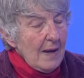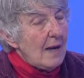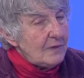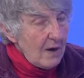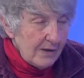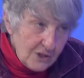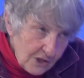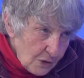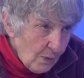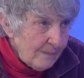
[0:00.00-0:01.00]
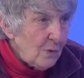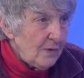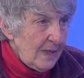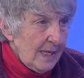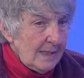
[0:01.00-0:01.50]
There's just one more
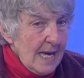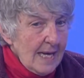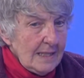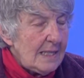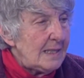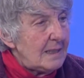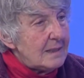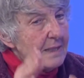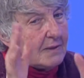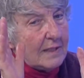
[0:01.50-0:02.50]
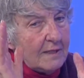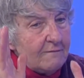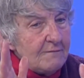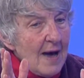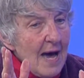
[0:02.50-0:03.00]
thing, and that is the
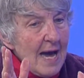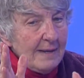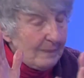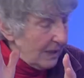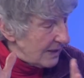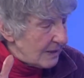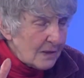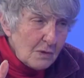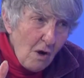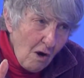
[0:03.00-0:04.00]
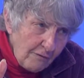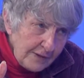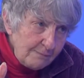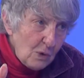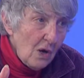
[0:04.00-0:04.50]
divide, because it's
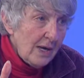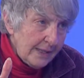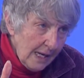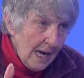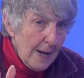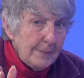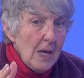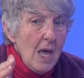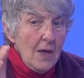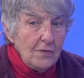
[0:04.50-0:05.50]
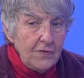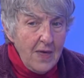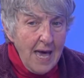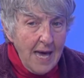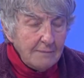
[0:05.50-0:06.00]
often brought up
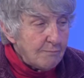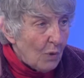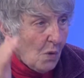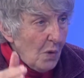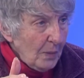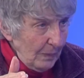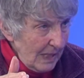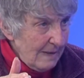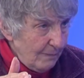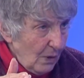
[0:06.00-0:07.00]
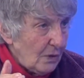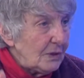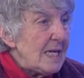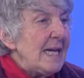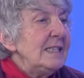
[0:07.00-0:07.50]
that poor people
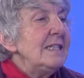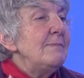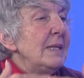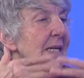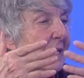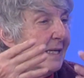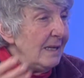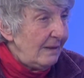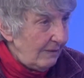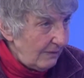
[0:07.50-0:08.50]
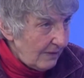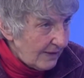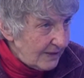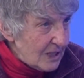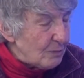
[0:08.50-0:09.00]
tend to be
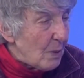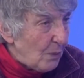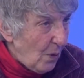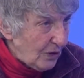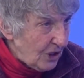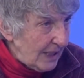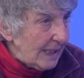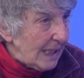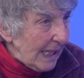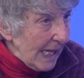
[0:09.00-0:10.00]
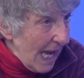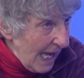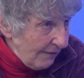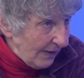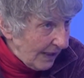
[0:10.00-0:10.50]
disproportionately
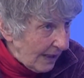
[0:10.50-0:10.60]
heavy.